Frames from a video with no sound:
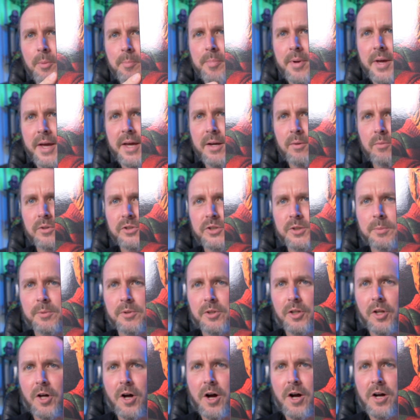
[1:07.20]
bit with some
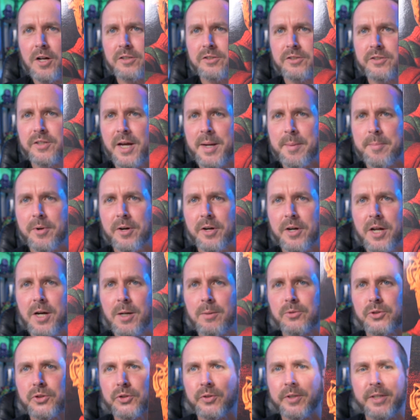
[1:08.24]
claws, Nightmare on
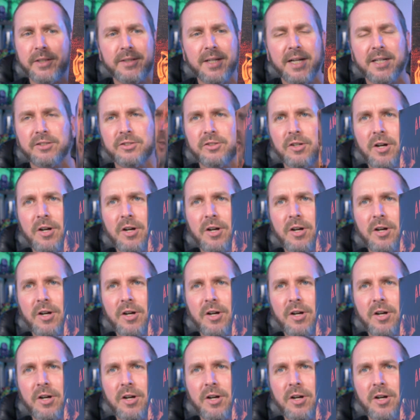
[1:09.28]
Elm Street, that's